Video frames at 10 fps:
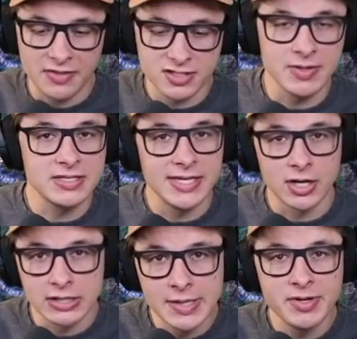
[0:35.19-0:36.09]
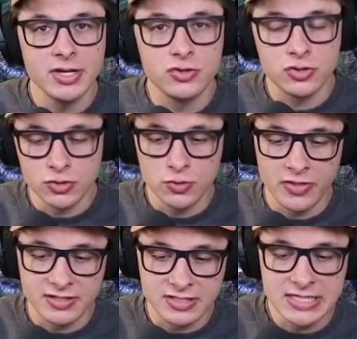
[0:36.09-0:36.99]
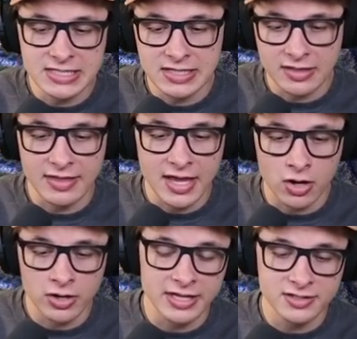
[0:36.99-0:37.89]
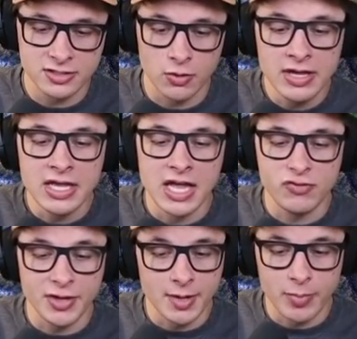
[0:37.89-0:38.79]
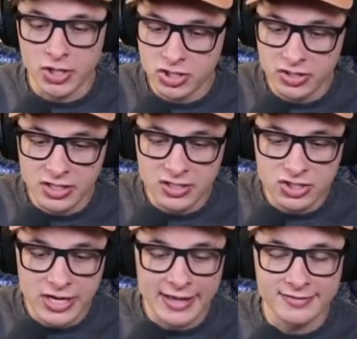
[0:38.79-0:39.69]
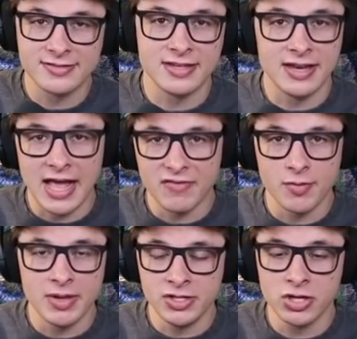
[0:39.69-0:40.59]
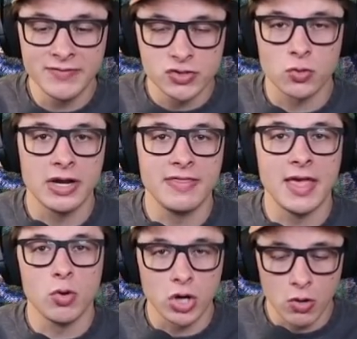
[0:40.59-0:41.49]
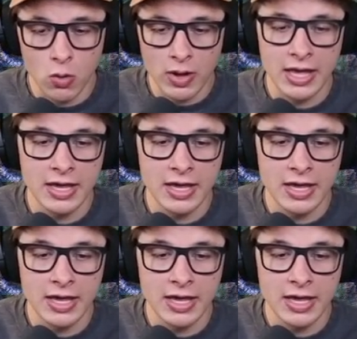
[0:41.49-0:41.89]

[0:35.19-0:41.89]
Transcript: This means they are limited to the season that they are in. So if you get a bunch of these chests and have them in your inventory, they will go away.